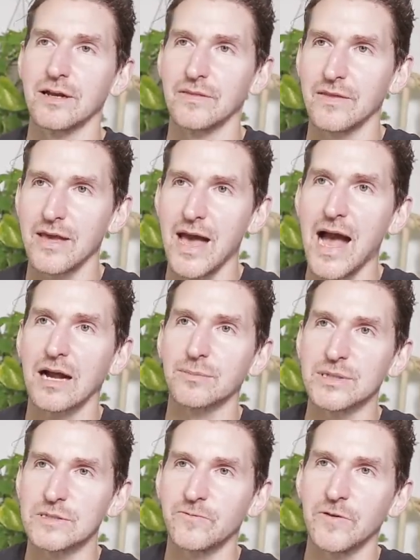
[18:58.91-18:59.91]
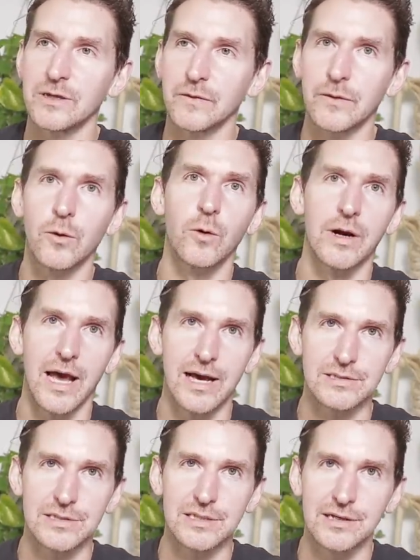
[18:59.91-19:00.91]
in the Ackerman's Field
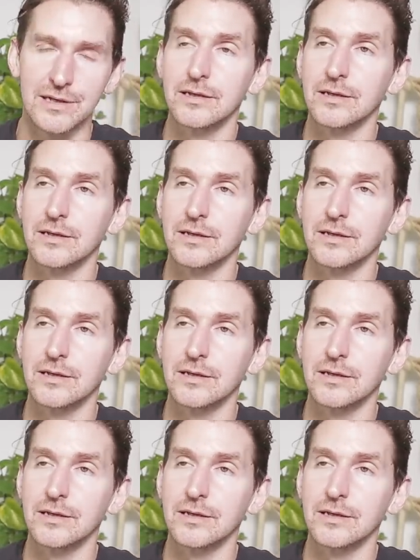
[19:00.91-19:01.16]
courthouse